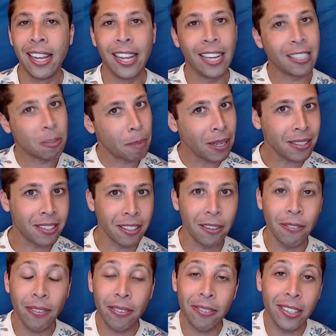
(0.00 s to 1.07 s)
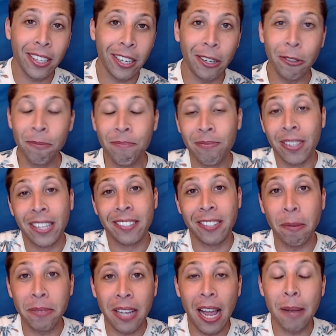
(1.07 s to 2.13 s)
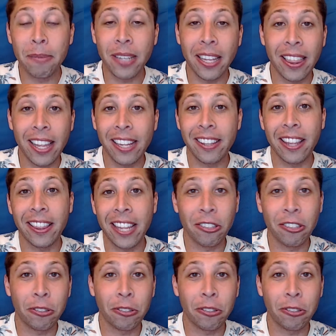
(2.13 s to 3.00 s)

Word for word: Expensive, you know, sometimes I think that